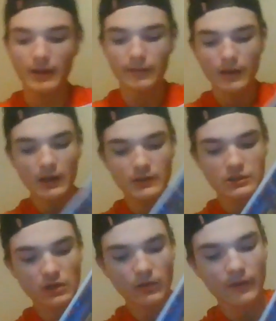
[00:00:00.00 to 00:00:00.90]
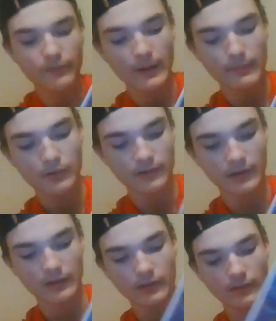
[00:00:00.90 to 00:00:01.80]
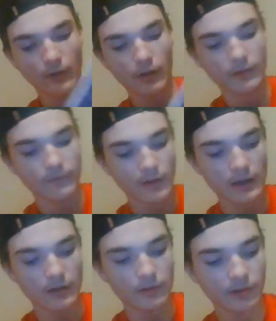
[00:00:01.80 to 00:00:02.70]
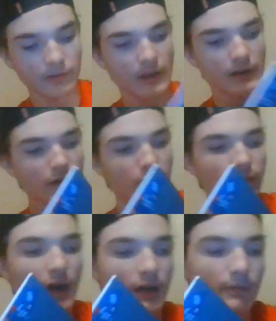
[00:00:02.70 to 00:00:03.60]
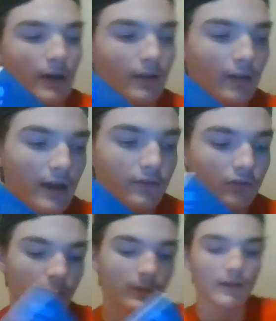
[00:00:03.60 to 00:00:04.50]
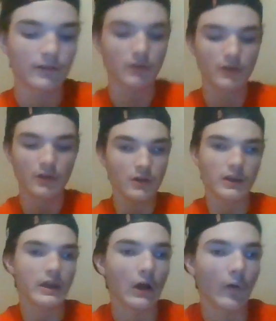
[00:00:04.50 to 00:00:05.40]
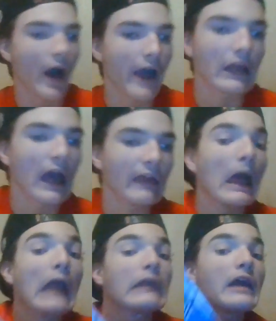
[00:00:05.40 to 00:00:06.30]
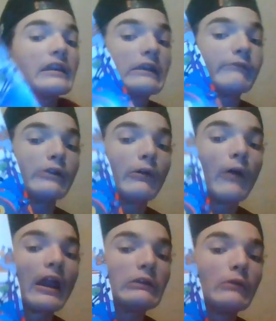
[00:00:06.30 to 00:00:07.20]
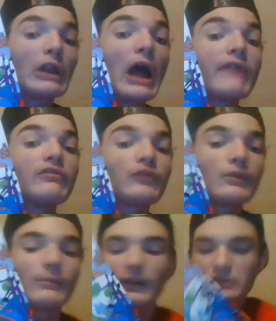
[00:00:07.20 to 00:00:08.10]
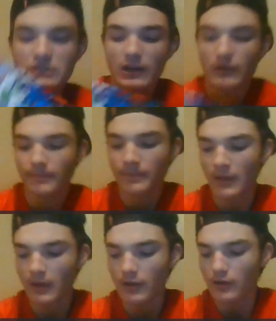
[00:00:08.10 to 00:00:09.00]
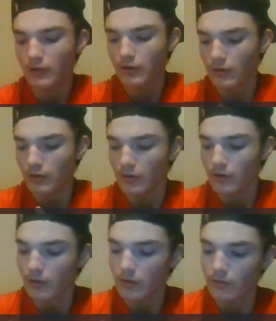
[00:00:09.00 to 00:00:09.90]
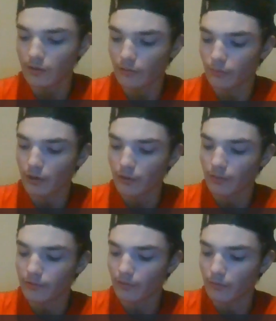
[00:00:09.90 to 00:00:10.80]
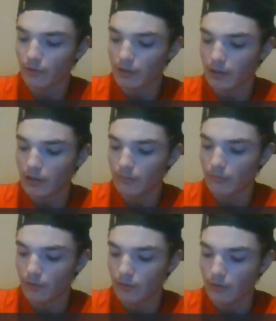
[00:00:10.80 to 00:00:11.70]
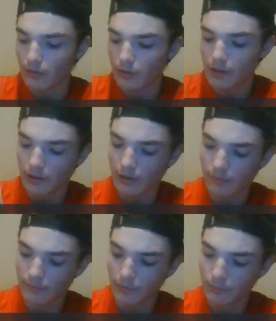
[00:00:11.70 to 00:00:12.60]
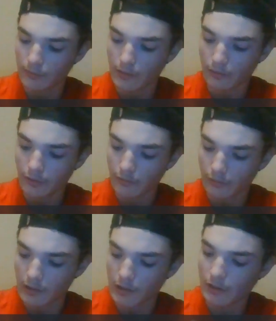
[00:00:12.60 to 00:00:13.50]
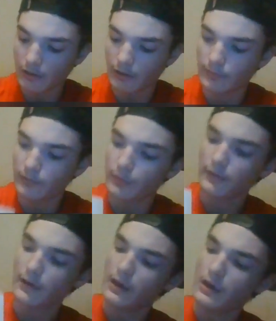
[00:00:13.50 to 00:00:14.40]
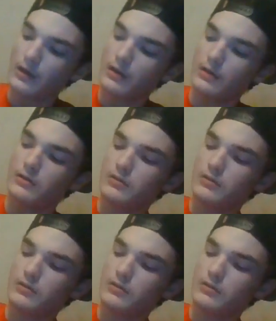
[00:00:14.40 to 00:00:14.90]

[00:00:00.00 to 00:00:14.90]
and I thought I'd show off my pressings of all the vinyl, since I didn't do that in my live stream, because, I didn't even know how to do a live stream on this channel. This is one of the ones I wanted to get in more. It comes with, literally, it comes with a